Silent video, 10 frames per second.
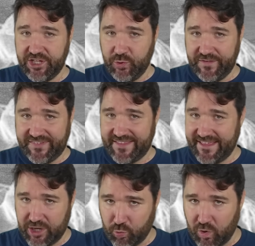you would see the
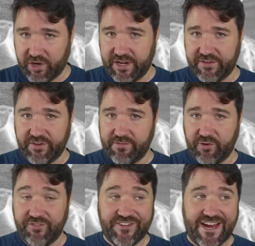inner workings of
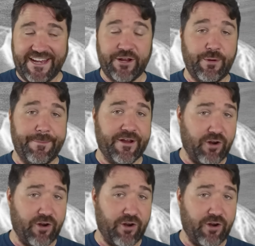those tiny creepy